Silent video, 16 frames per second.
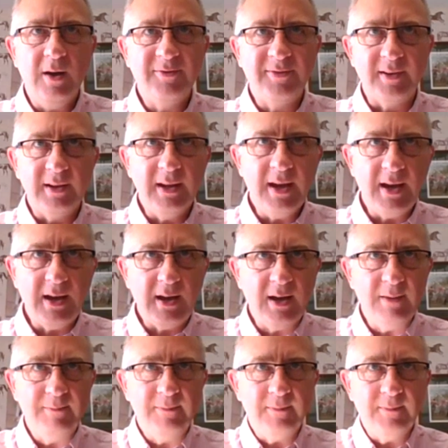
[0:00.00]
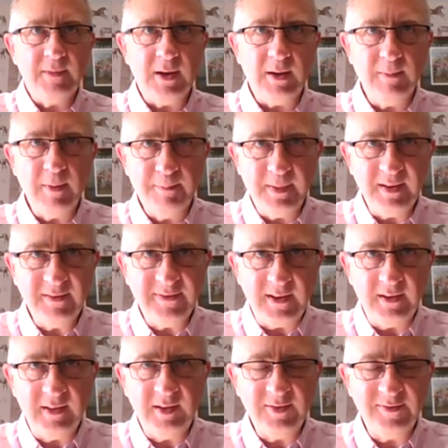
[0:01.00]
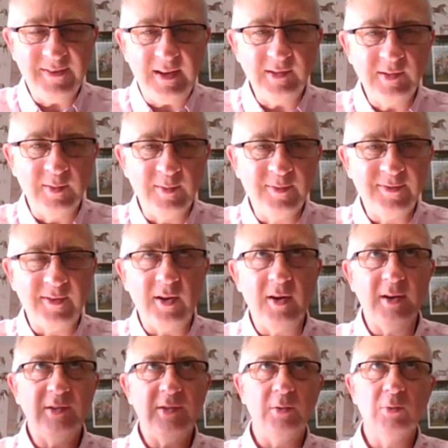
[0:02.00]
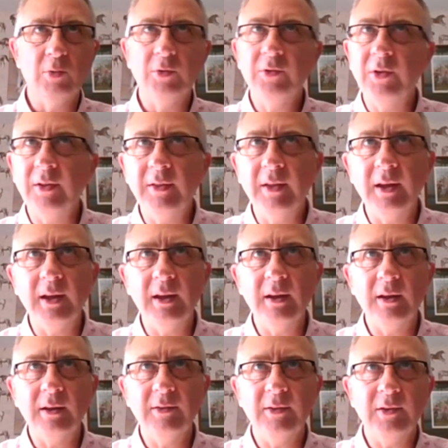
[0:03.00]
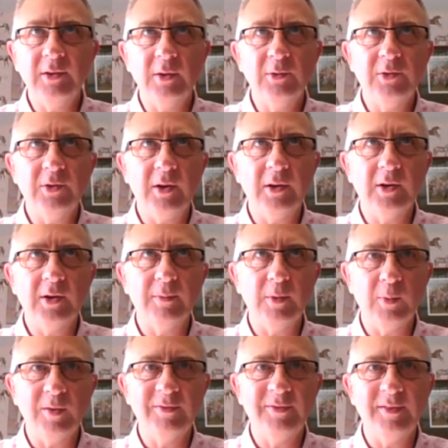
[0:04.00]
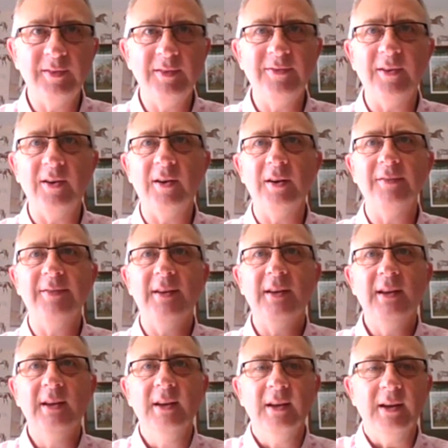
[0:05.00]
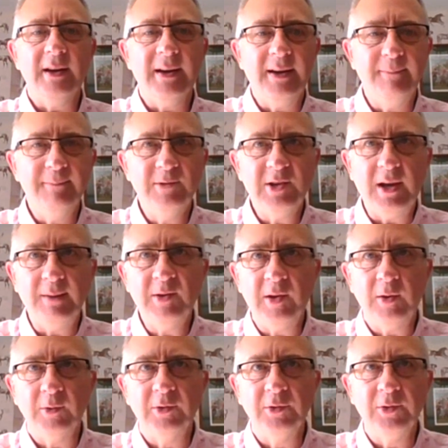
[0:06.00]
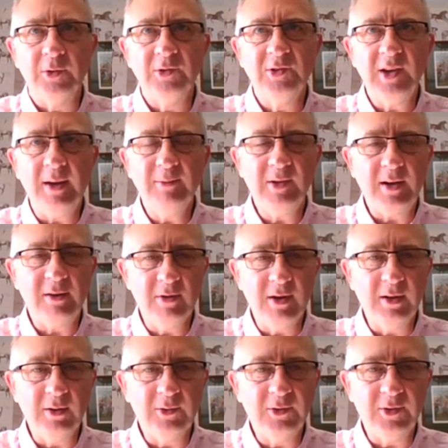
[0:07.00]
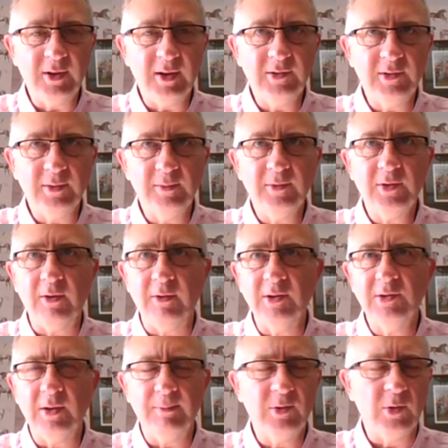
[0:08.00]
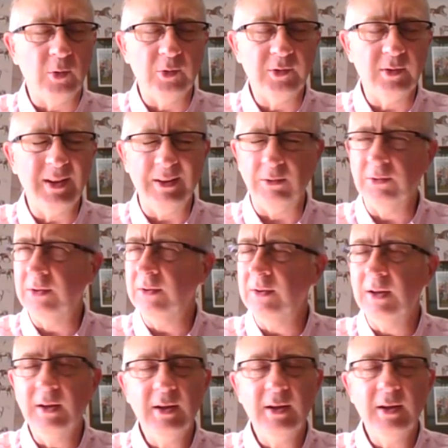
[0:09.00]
hopefully, yeah. I'm a big fan of this Phantom Flight, who runs in the Doonside Cup, the 155. James Hilton's horse. James had a really good season. Sorry, James Horton Hilton.